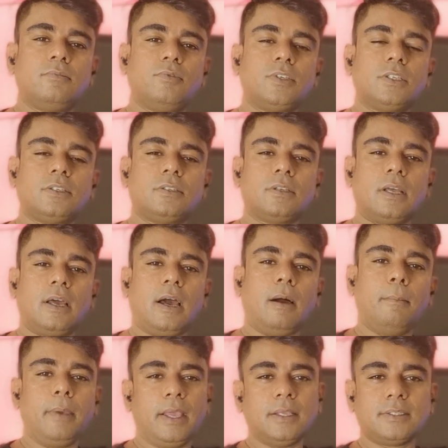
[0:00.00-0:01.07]
is
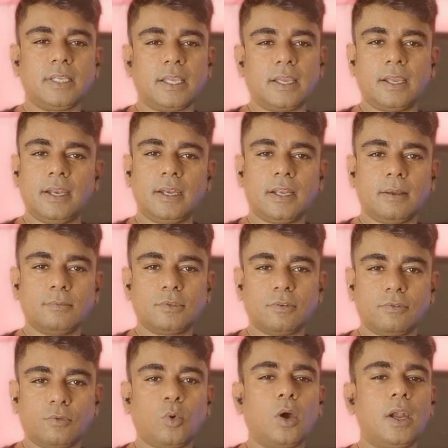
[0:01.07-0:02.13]
amazing in terms
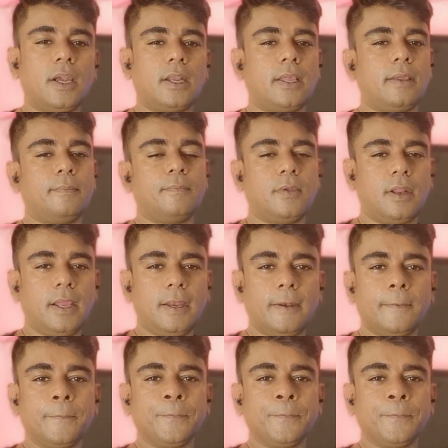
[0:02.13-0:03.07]
of quality, right?